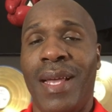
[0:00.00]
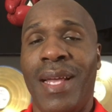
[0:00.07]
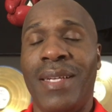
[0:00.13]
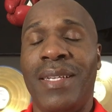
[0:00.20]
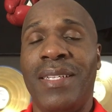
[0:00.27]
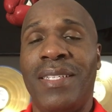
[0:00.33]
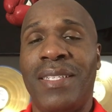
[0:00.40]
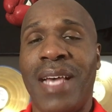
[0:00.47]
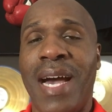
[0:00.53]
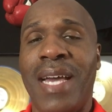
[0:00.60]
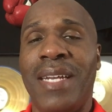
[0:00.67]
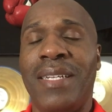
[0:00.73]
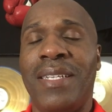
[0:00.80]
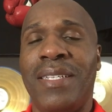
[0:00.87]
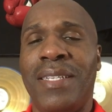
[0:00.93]
and
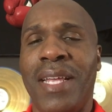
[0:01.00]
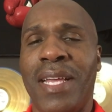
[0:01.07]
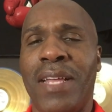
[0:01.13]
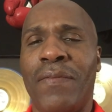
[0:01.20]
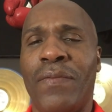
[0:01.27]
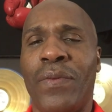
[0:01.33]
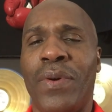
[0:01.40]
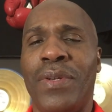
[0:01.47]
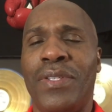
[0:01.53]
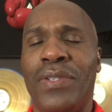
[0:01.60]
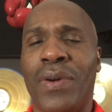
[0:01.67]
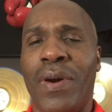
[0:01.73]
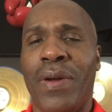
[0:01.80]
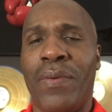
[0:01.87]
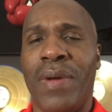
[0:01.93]
decided to take it for a
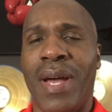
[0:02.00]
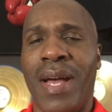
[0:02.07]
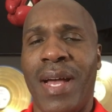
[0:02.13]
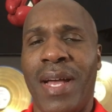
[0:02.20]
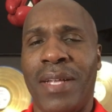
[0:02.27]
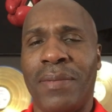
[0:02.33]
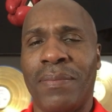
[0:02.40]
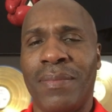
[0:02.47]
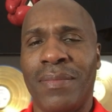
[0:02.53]
joyride.